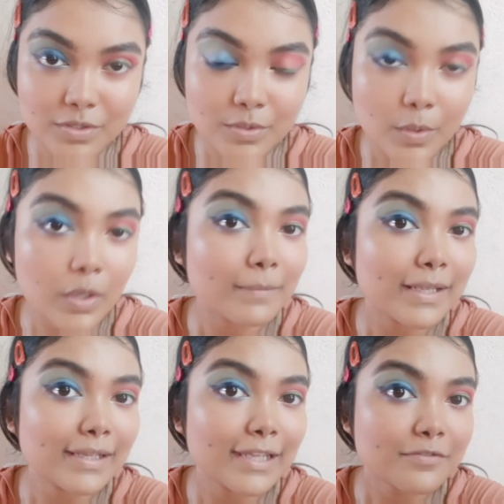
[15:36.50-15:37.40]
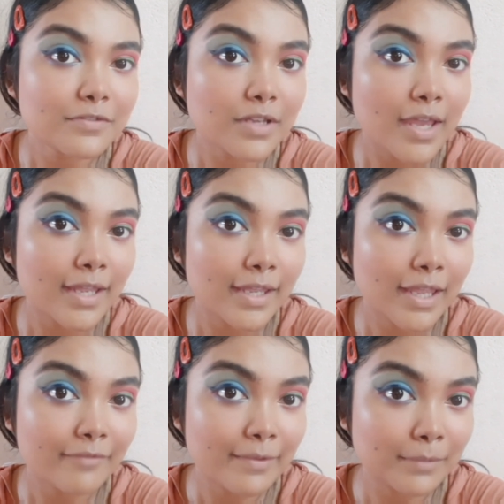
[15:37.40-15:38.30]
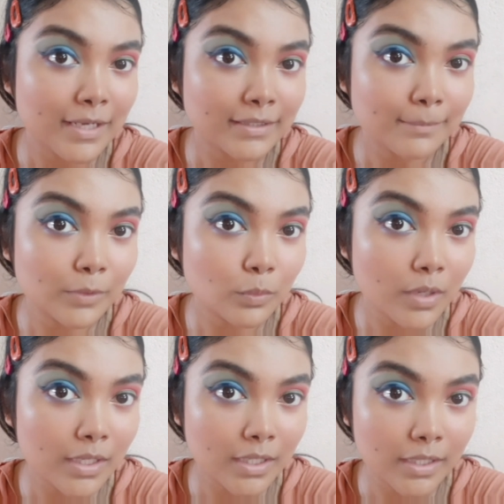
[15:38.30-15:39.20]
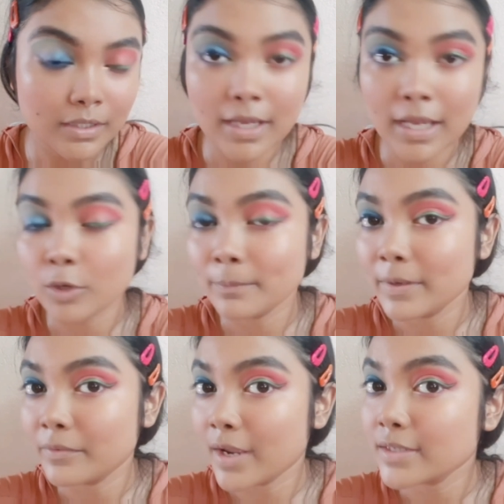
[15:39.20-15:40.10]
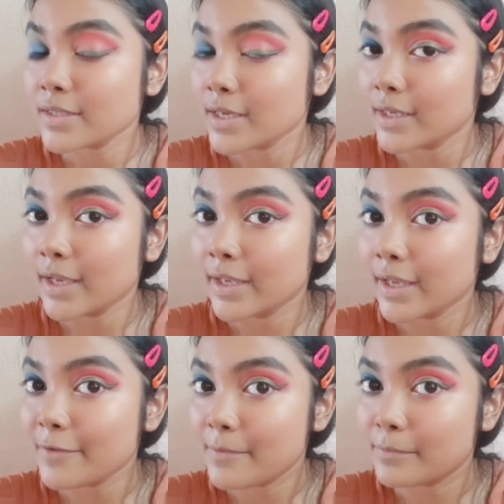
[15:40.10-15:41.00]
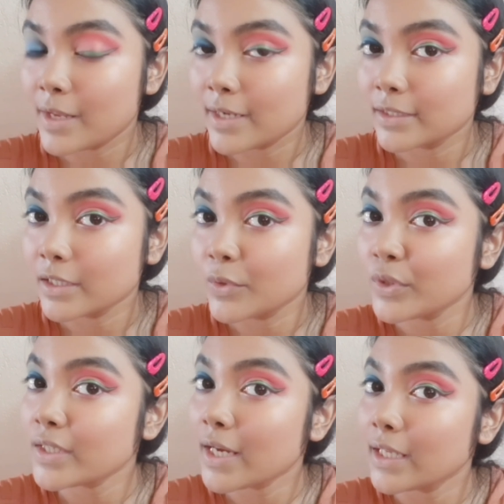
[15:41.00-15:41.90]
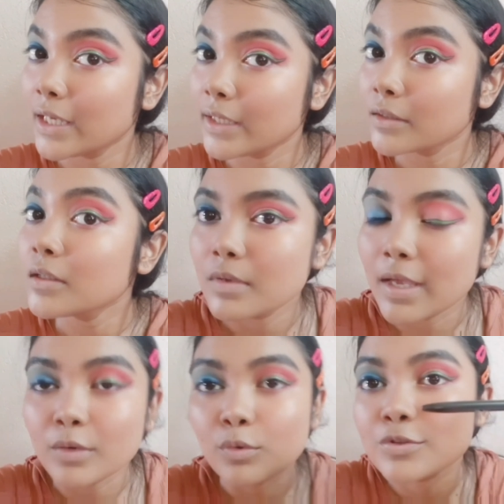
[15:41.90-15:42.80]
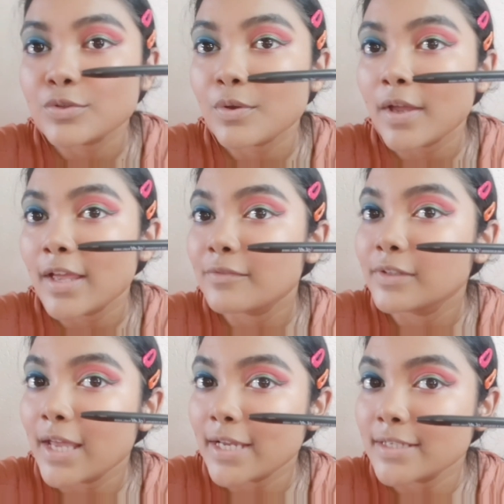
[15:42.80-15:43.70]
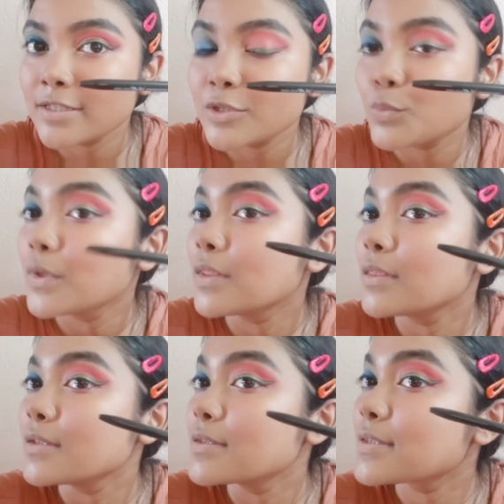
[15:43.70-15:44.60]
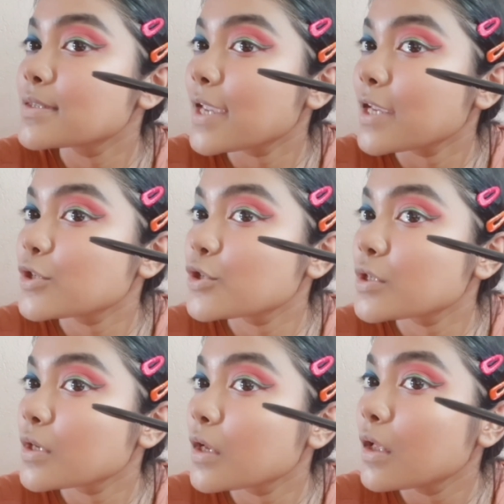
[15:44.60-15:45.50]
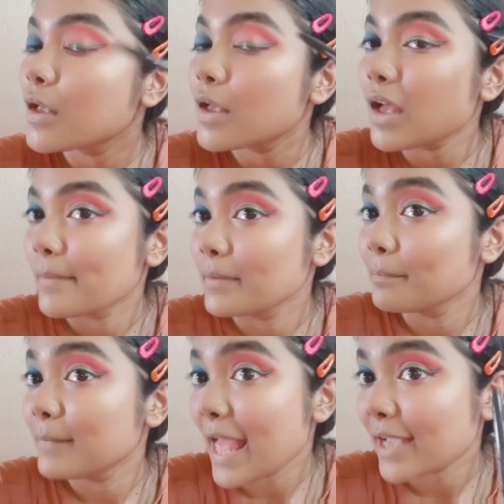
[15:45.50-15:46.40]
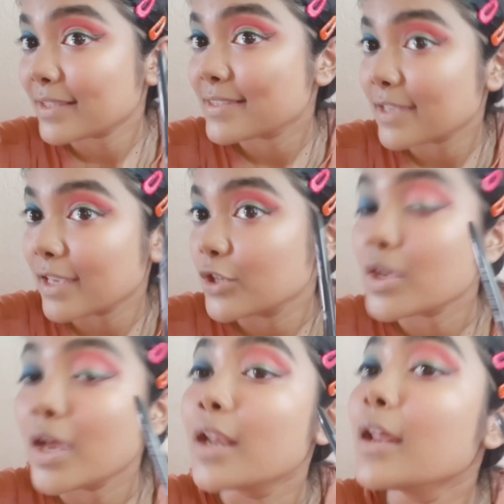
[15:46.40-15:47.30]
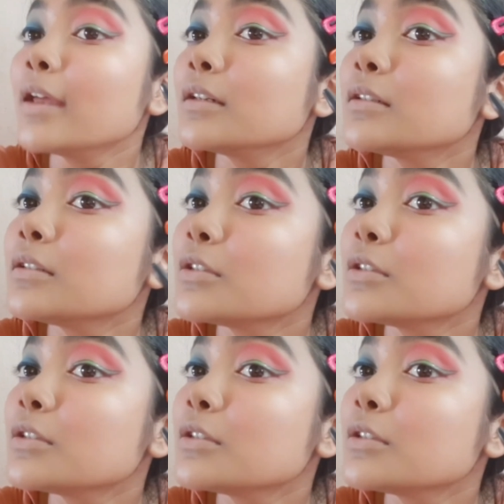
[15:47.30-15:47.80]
so on my left eye I have applied the blue eyeliner, and on my right eye I have applied the green eyeliner, and also I have lined it with this black sketch eyeliner.